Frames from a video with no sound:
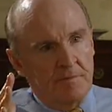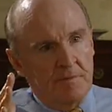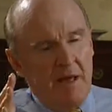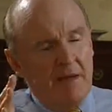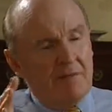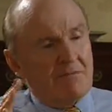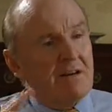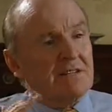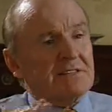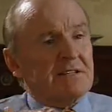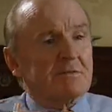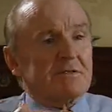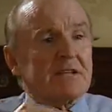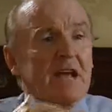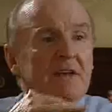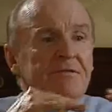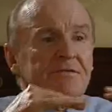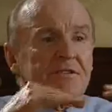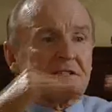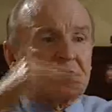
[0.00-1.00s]
I'm surprised I was
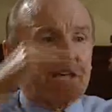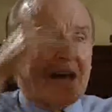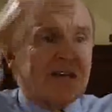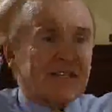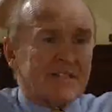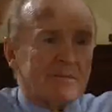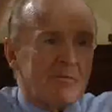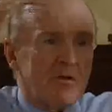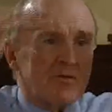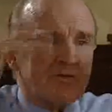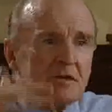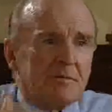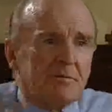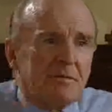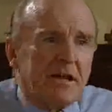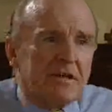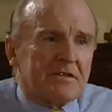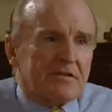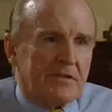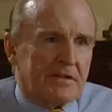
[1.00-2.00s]
half the size of most of the
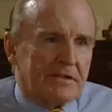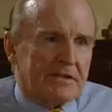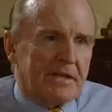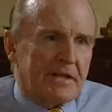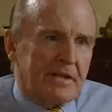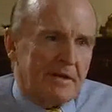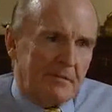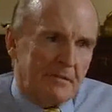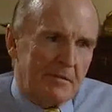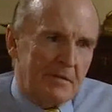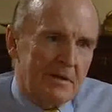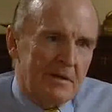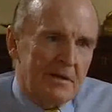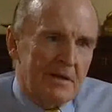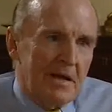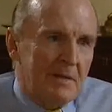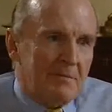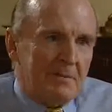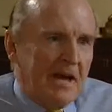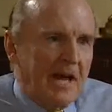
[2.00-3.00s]
players on the team.
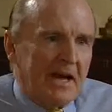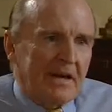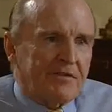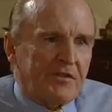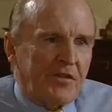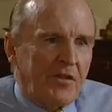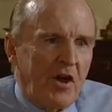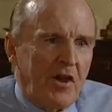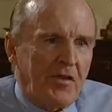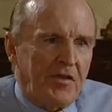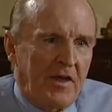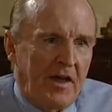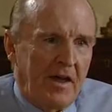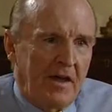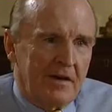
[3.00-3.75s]
But I never thought that.